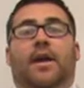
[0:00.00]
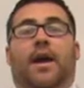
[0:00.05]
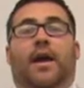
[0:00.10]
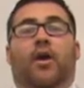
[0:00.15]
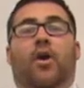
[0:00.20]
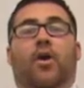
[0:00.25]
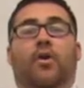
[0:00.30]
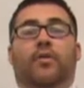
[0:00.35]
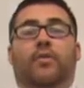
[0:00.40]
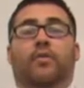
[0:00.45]

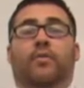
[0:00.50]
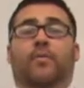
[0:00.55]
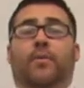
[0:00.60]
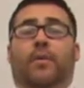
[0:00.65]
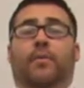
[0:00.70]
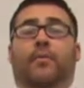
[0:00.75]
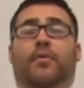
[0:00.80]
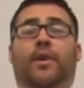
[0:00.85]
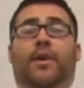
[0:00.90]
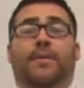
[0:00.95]
I also am
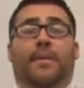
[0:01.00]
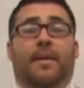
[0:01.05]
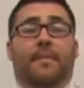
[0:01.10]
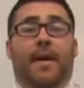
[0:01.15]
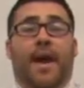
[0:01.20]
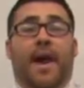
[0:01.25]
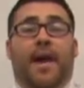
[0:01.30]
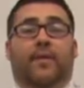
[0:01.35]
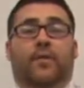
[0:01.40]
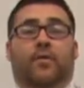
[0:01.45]
completing my
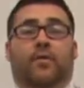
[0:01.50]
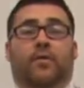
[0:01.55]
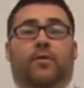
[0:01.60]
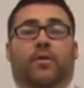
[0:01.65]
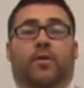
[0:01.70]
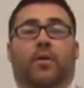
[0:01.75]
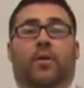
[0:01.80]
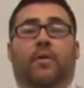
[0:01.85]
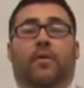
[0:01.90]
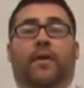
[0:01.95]
master's
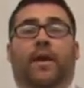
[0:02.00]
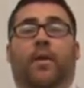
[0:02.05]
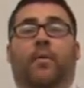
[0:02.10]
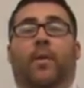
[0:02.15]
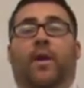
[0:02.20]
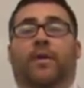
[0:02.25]
currently at